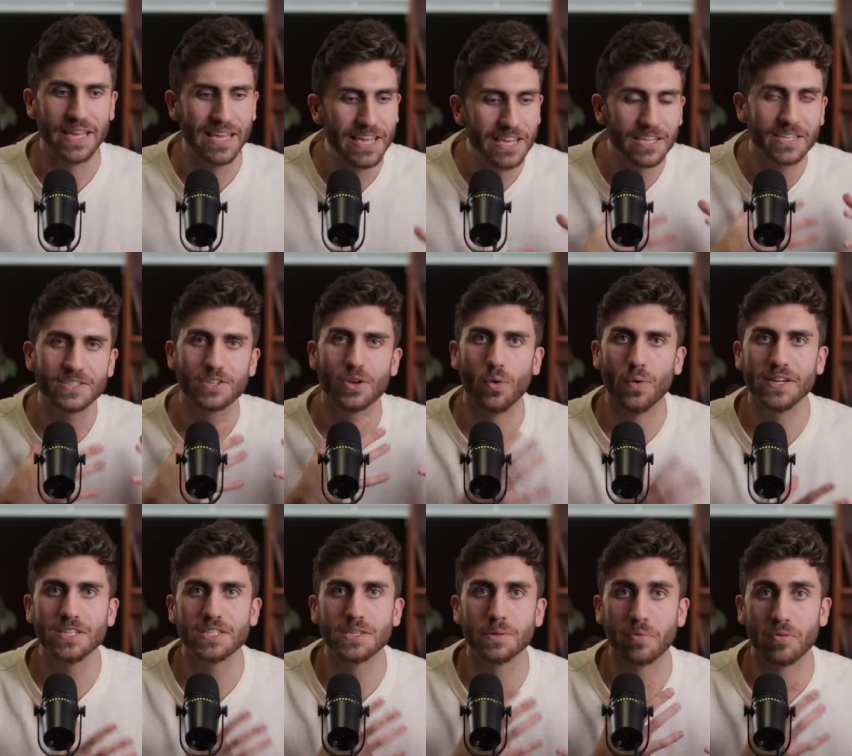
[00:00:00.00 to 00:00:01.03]
He is
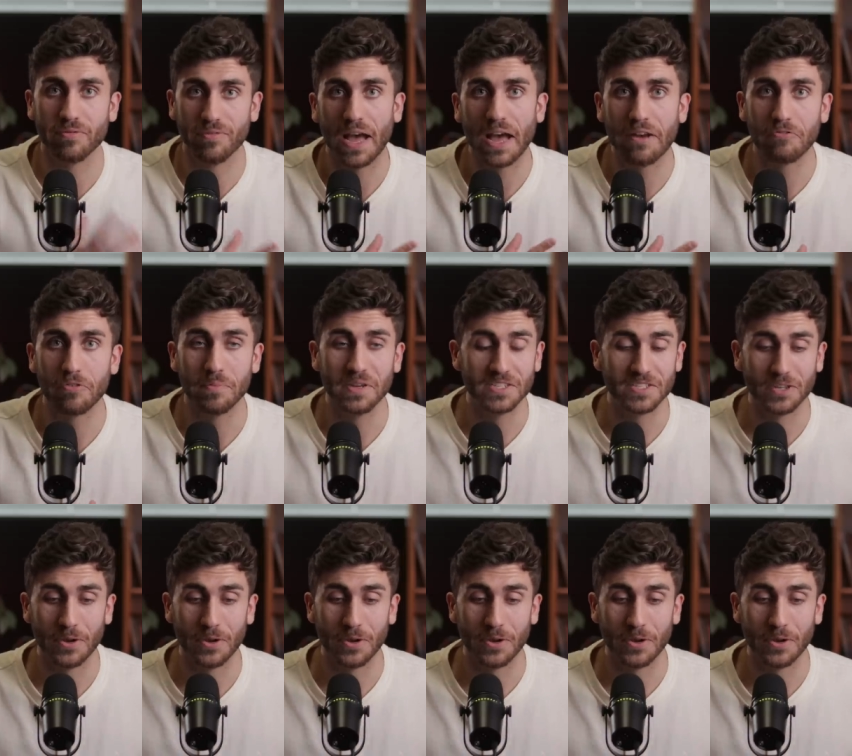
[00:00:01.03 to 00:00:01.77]
going to provide for me.